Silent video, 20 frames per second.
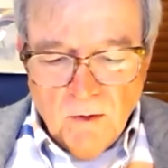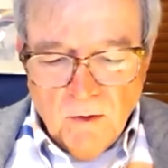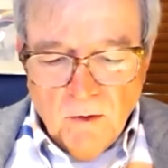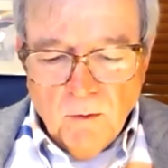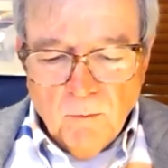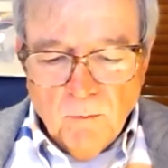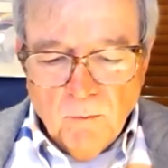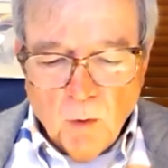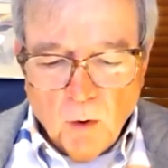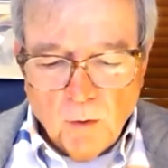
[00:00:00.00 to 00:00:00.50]

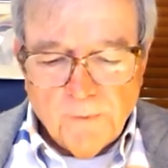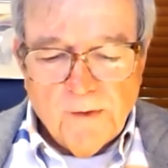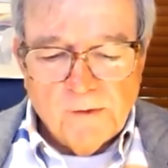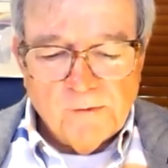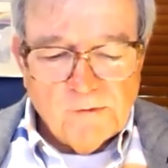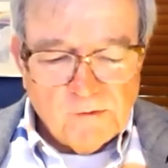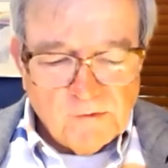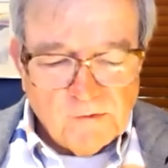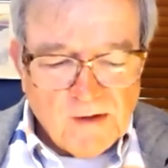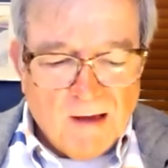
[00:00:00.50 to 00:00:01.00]
More than
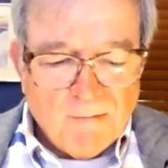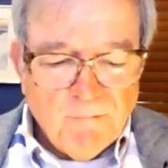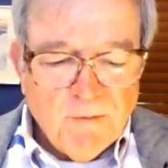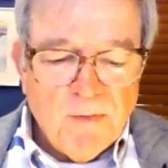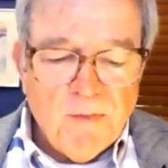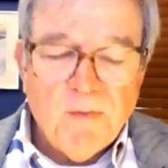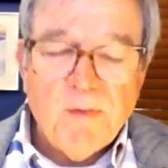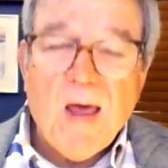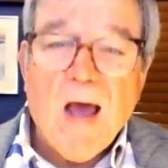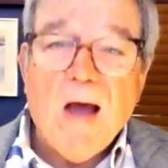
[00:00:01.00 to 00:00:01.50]
seven
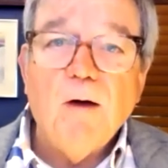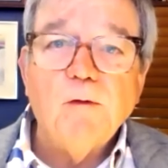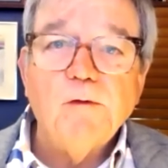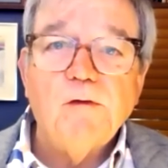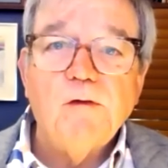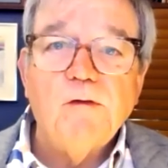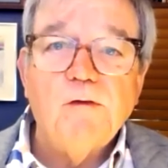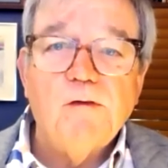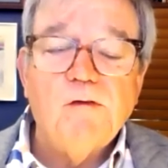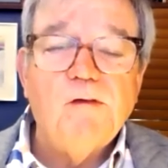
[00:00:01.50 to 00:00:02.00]

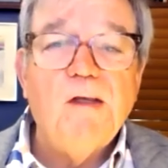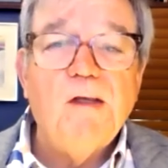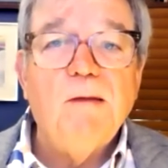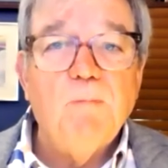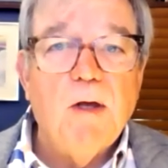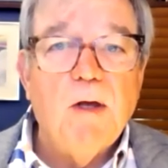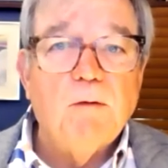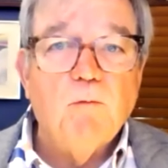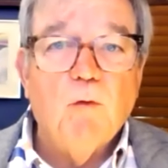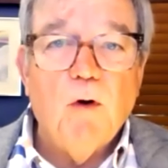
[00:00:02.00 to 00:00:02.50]
thousand
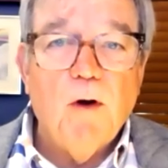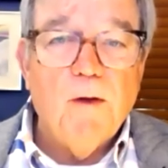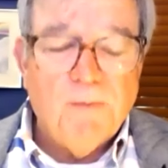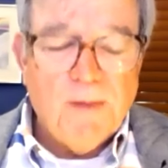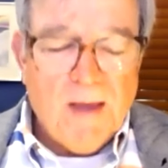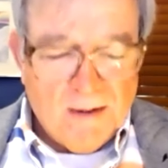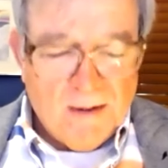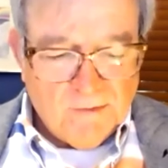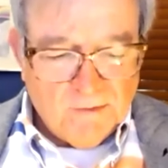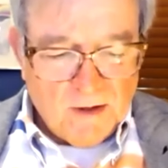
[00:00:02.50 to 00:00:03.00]
seamen were at
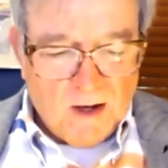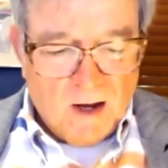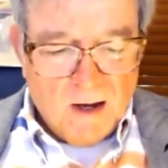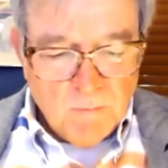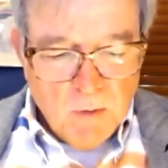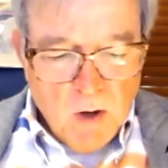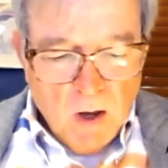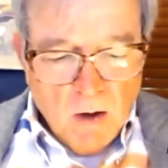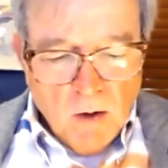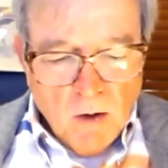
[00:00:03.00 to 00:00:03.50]
that time
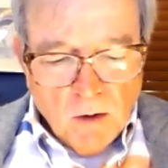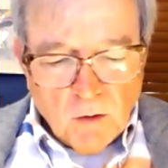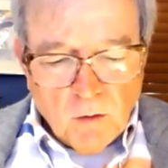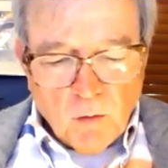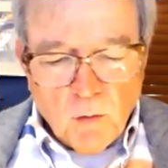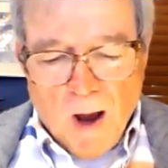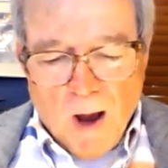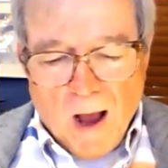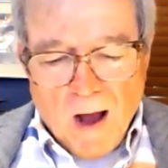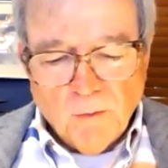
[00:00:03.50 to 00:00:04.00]

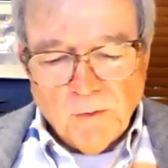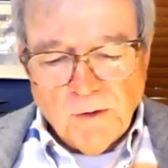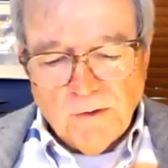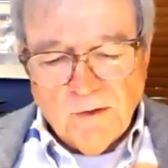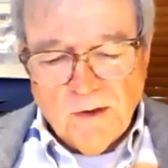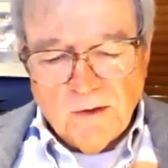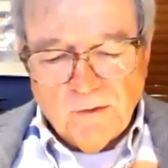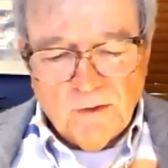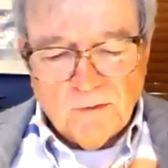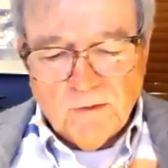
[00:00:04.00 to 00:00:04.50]
crowded
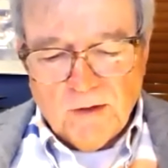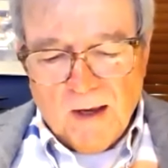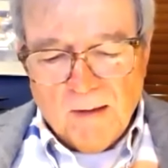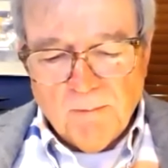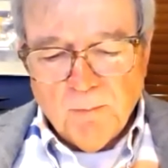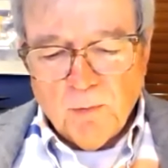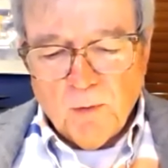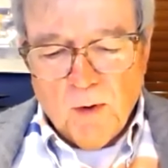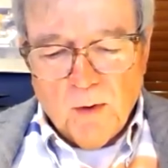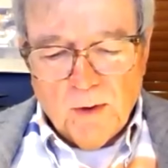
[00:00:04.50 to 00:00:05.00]
into
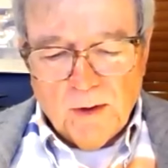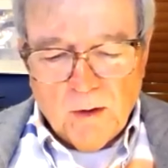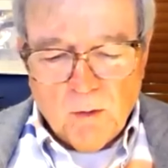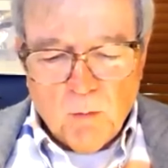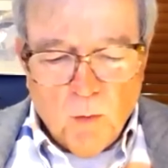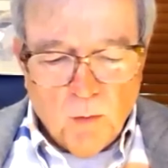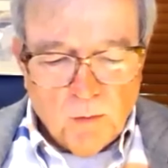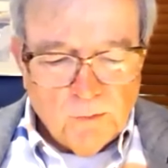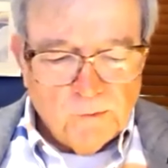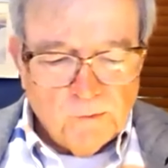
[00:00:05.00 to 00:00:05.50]
temporary
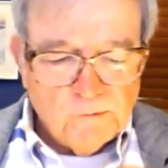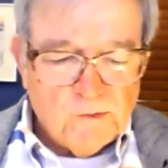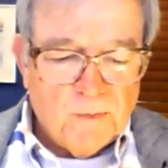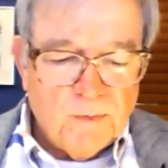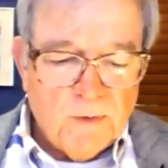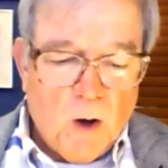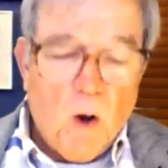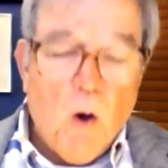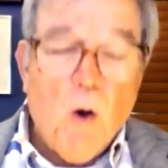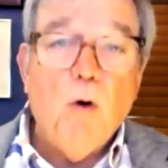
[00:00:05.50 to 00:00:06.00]
quarters in
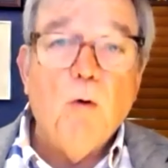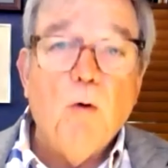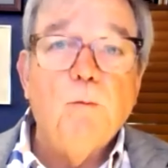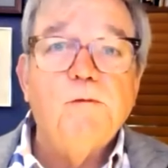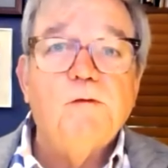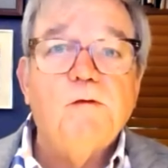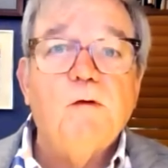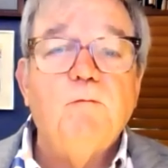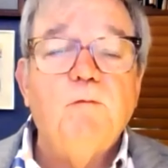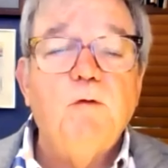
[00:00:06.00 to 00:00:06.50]
the
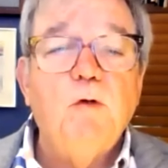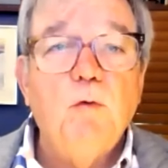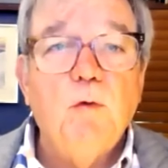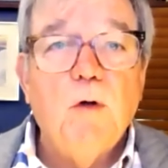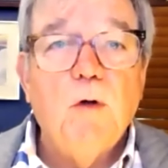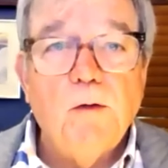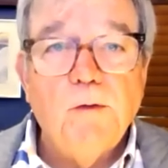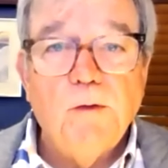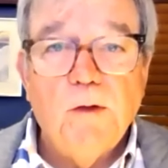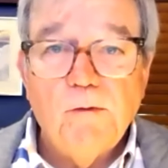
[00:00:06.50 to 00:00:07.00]
homes of New
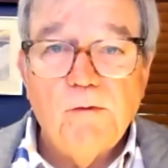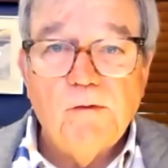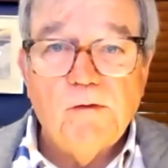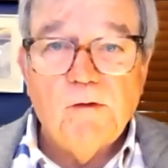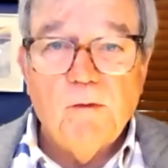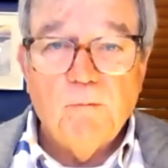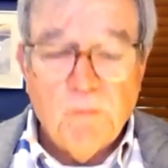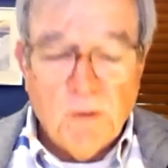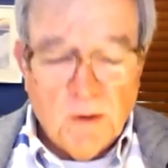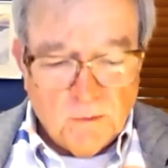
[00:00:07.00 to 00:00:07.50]
London's
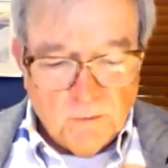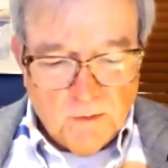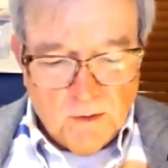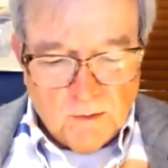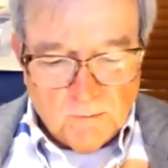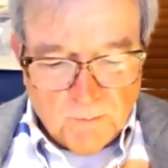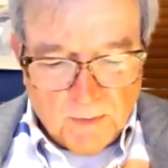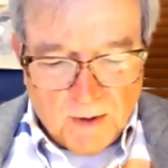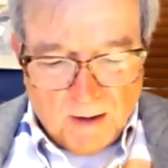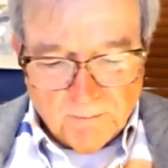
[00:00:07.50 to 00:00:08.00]
civilian
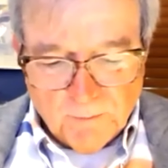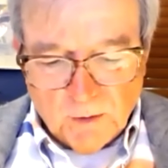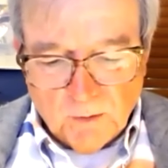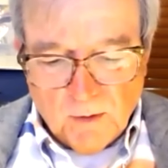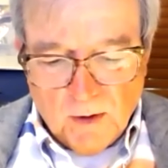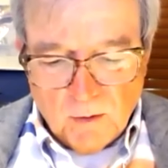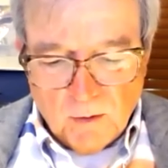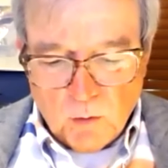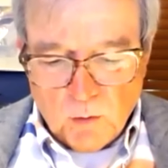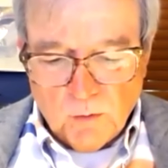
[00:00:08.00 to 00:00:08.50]

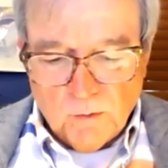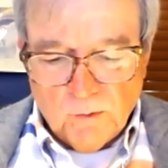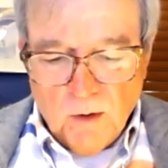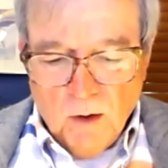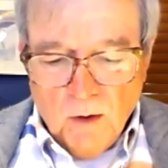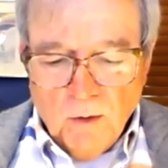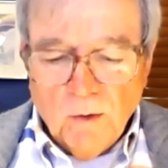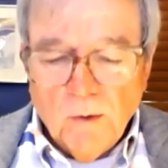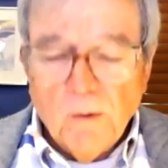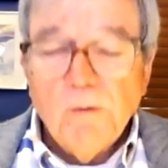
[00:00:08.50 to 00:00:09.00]
population.
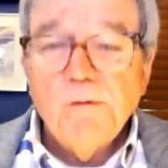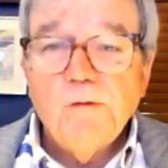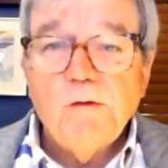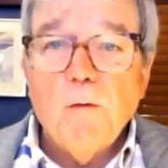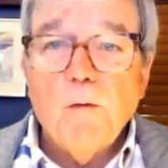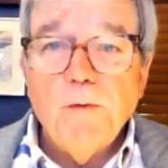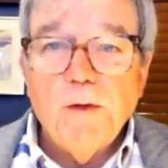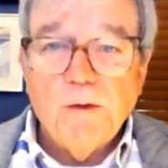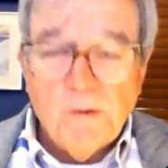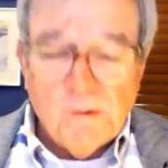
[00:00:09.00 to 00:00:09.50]
So
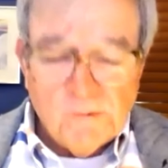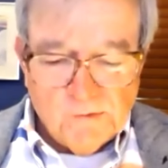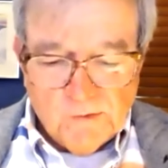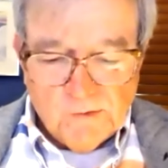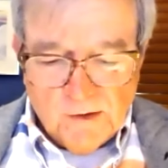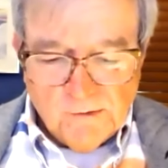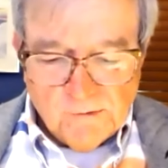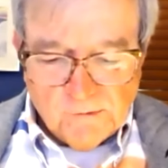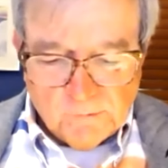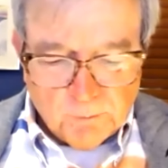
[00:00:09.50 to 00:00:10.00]
the
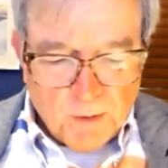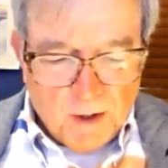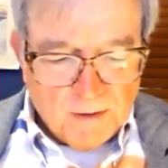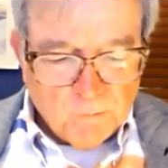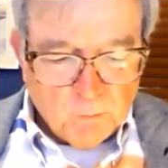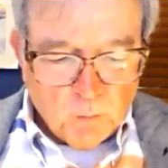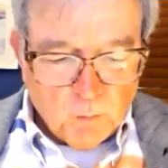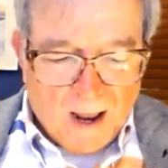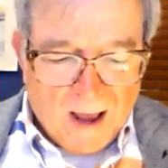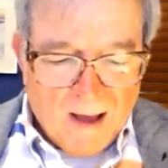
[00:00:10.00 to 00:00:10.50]
disease spread
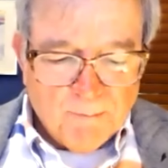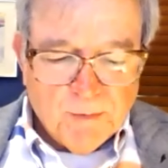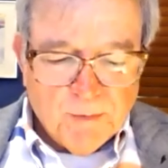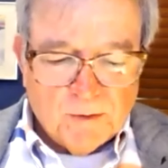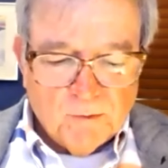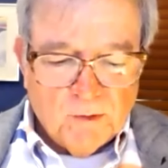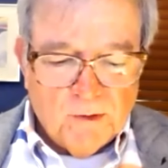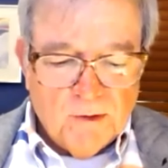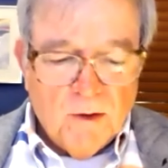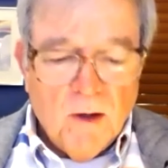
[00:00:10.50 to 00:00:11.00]

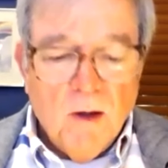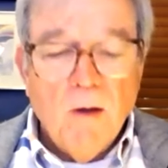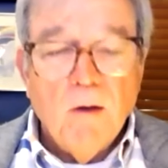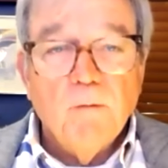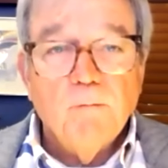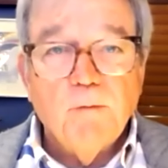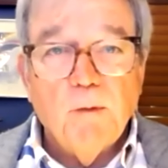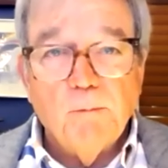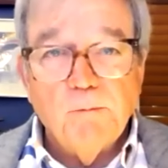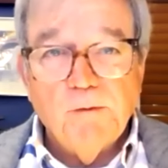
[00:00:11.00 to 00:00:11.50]
rapidly
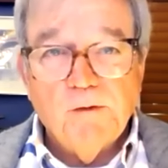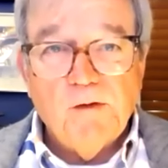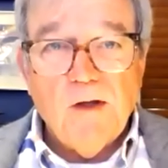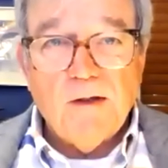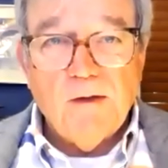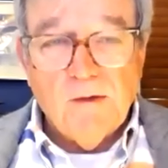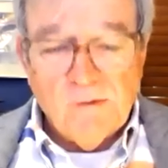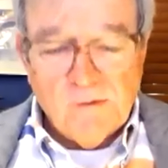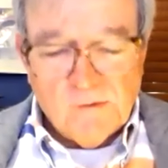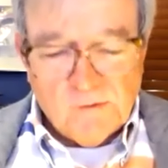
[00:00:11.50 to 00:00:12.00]
from
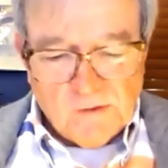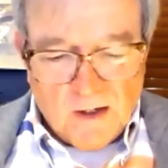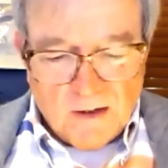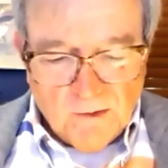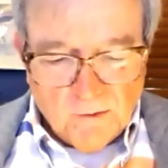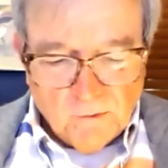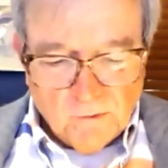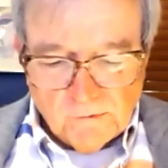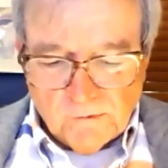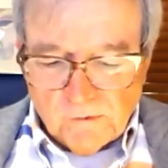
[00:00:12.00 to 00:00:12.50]
sickened
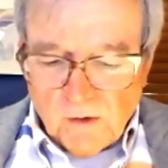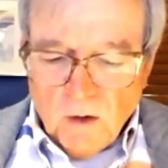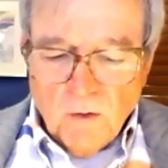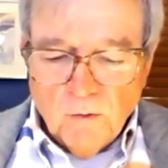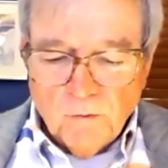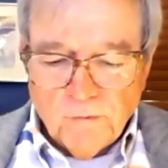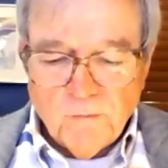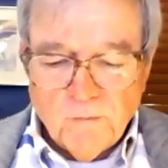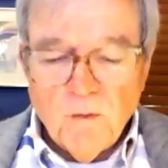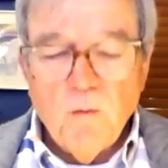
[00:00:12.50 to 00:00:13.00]
sailors
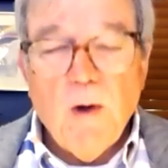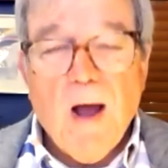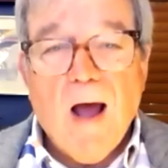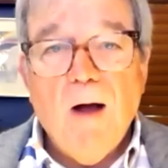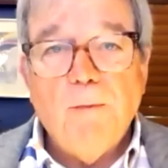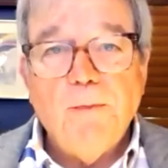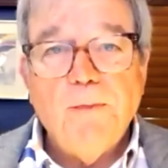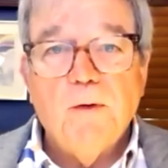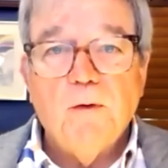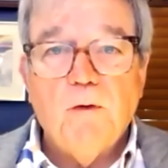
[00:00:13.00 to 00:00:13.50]

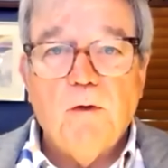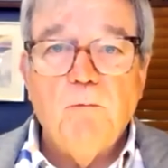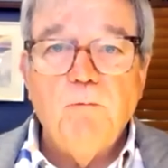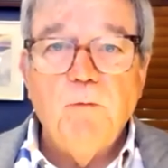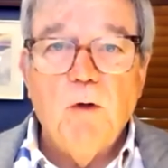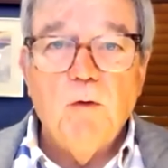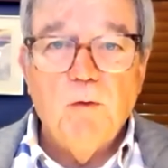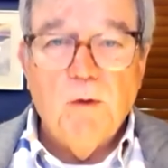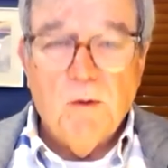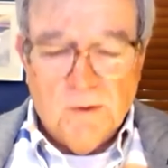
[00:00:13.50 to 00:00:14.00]
throughout the
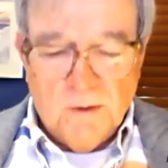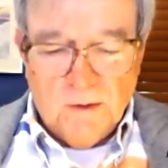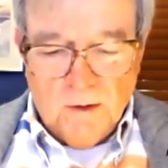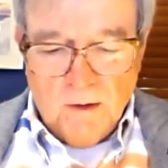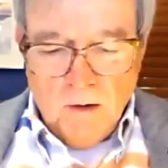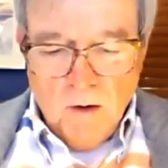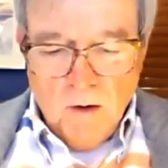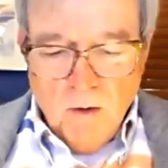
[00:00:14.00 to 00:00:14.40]
community.